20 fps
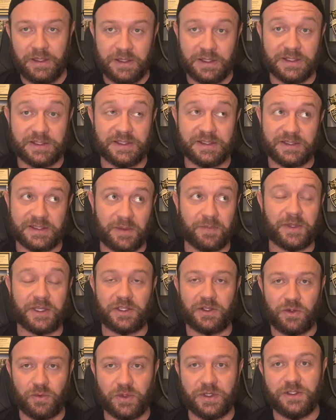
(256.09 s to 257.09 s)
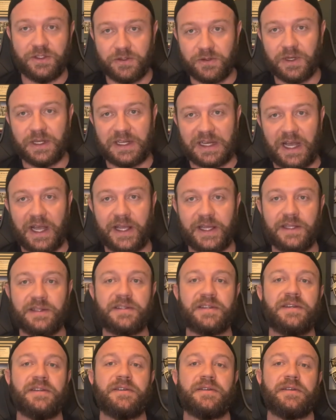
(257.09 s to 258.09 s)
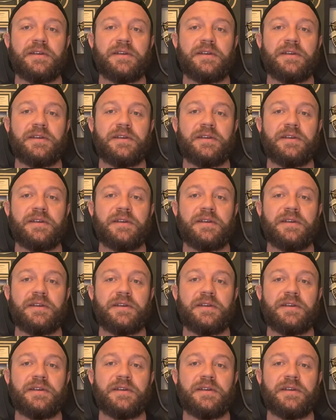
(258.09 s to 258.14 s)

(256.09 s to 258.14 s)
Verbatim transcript: this is something you would do at night